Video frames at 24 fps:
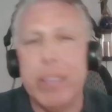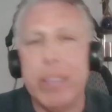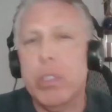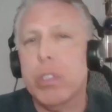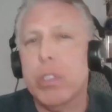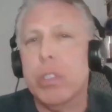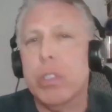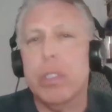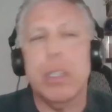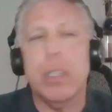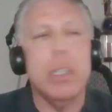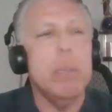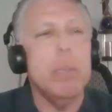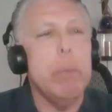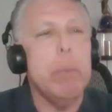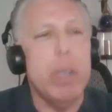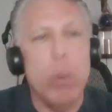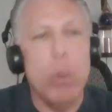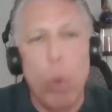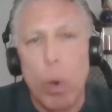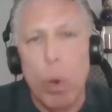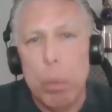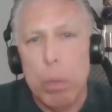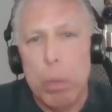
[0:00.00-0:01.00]
that's going to
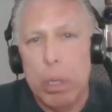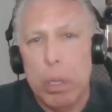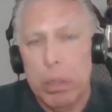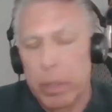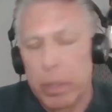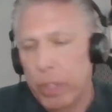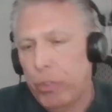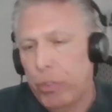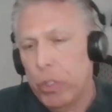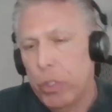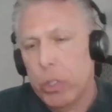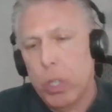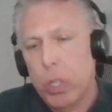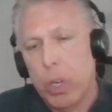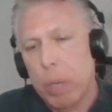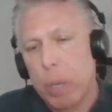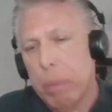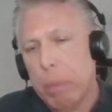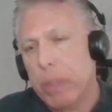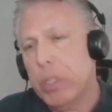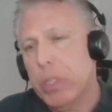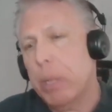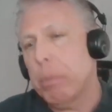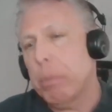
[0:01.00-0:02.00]
be normal. If you're mm-hmm.
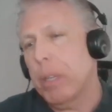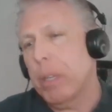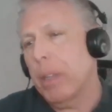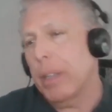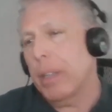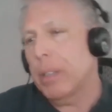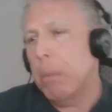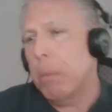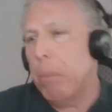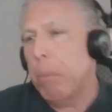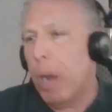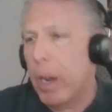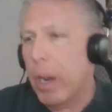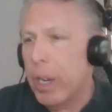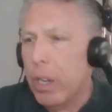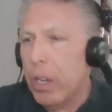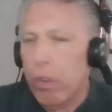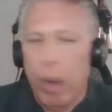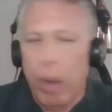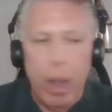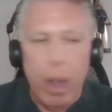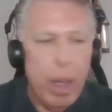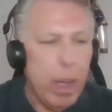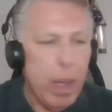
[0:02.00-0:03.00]
talking about something like the
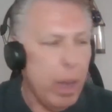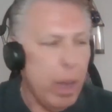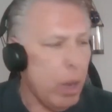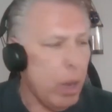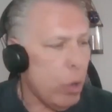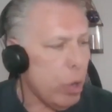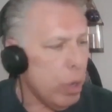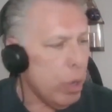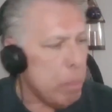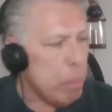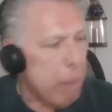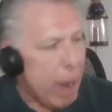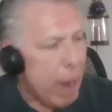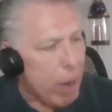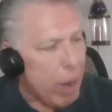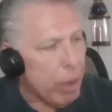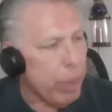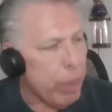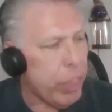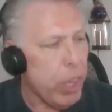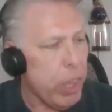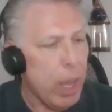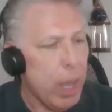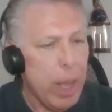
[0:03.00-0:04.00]
Mardi Gras or
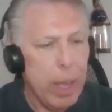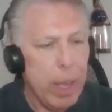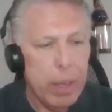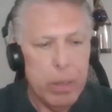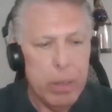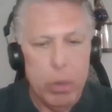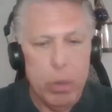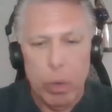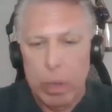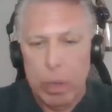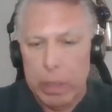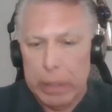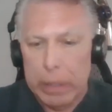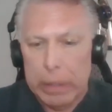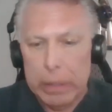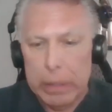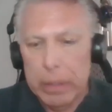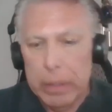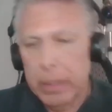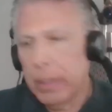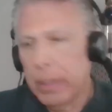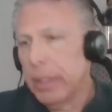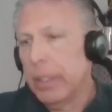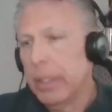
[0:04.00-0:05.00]
marathon
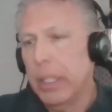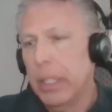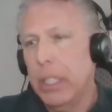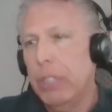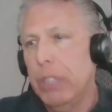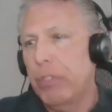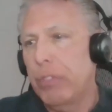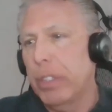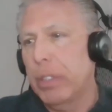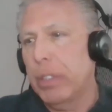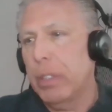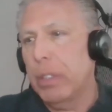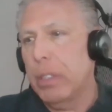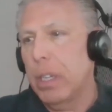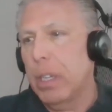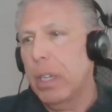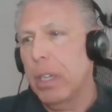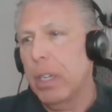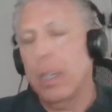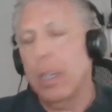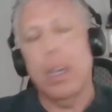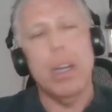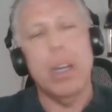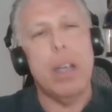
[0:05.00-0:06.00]
or even
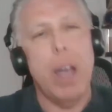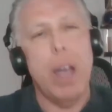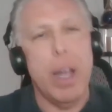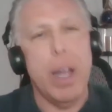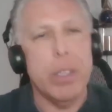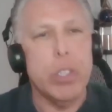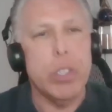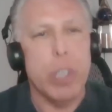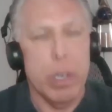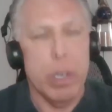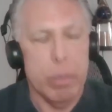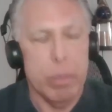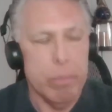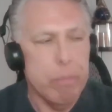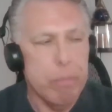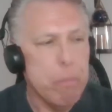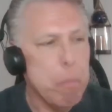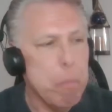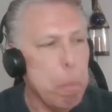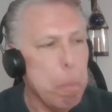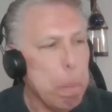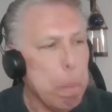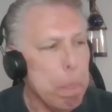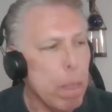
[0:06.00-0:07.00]
uh, a concert.
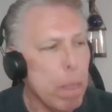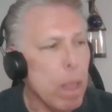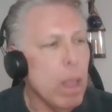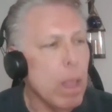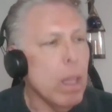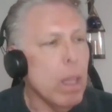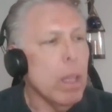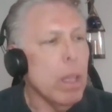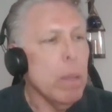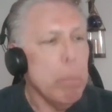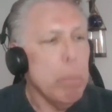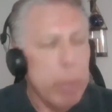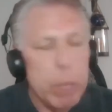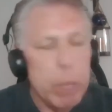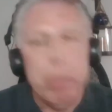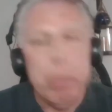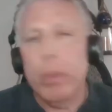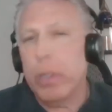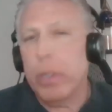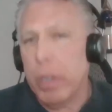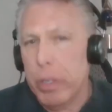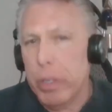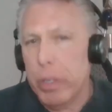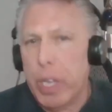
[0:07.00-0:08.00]

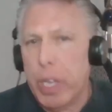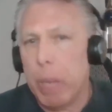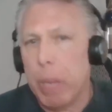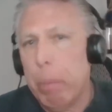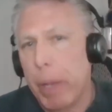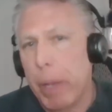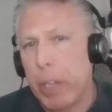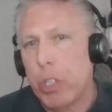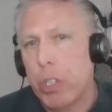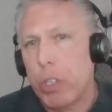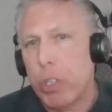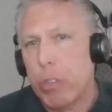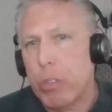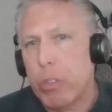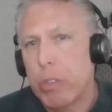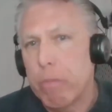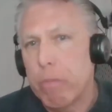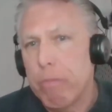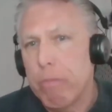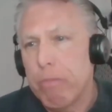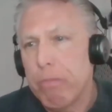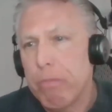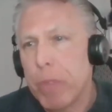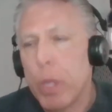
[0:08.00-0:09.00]
People are going to take
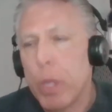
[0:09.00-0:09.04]
pictures,